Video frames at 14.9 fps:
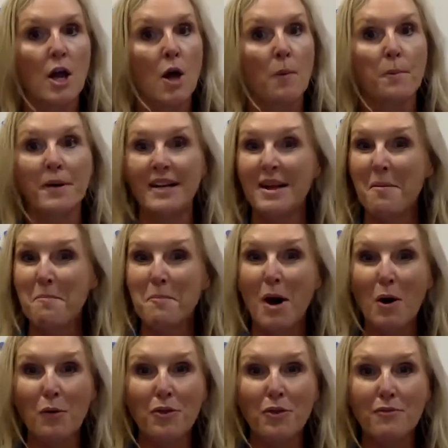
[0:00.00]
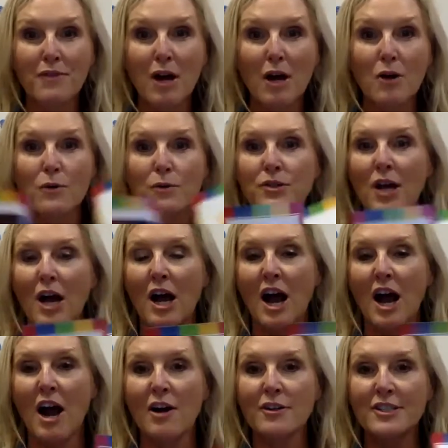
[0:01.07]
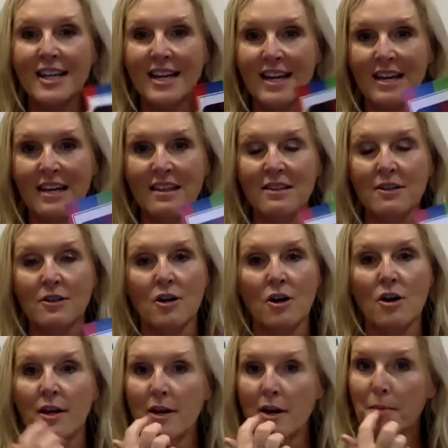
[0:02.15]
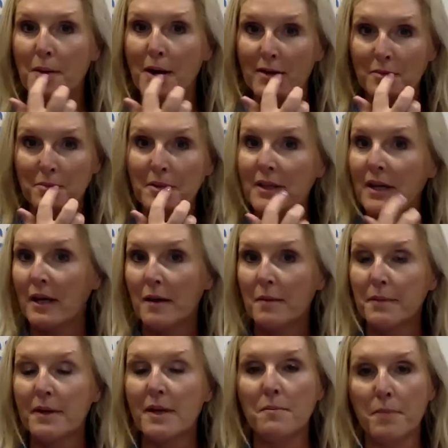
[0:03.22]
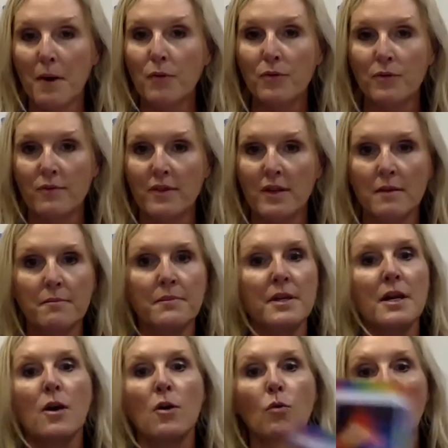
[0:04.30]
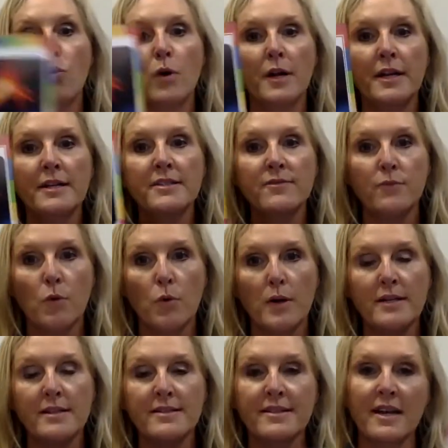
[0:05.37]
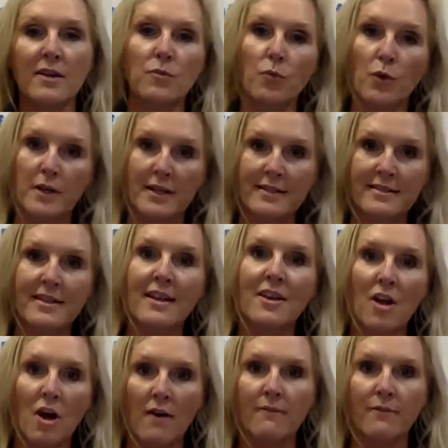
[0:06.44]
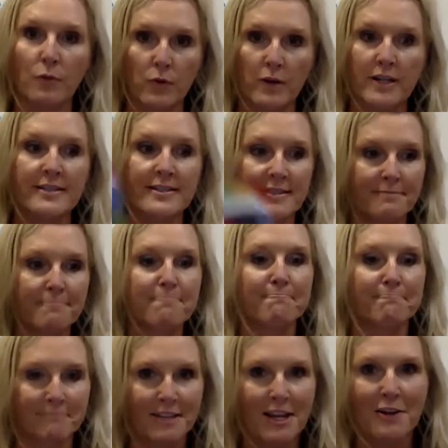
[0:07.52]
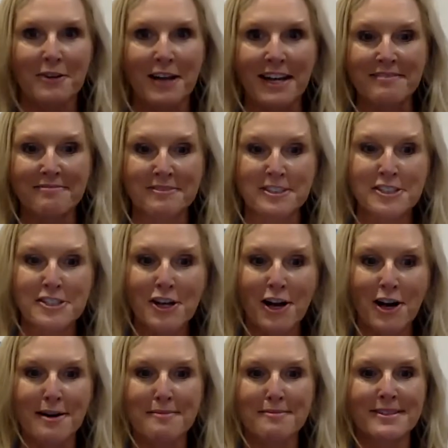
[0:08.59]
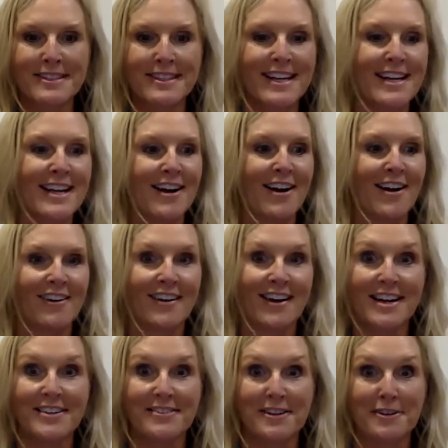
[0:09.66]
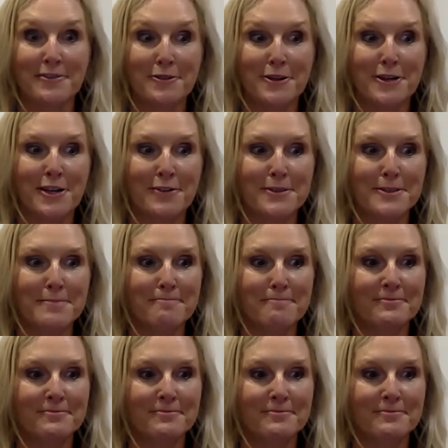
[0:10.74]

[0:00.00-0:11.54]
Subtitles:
But in both of those, our teeth are on our bottom lip, in both of them. One is voiced and one is not voiced. Okay, good job. All right, you ready for another one?